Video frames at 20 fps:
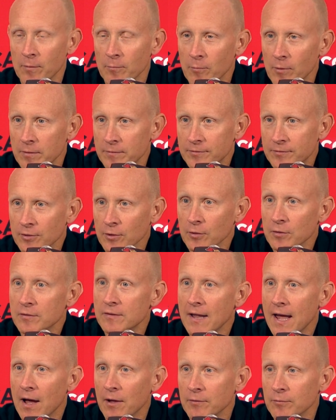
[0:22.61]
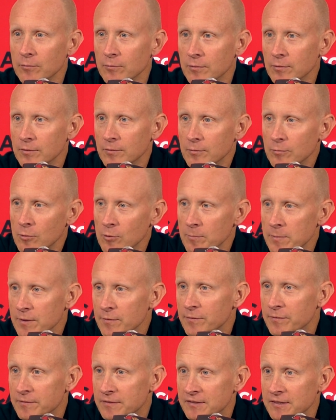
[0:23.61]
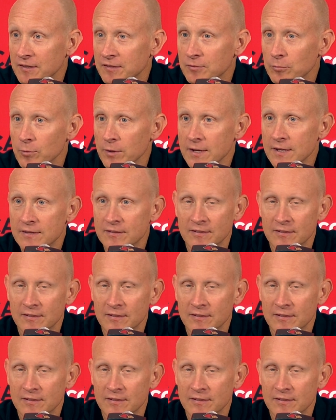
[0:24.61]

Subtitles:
what turns out will be 6 weeks.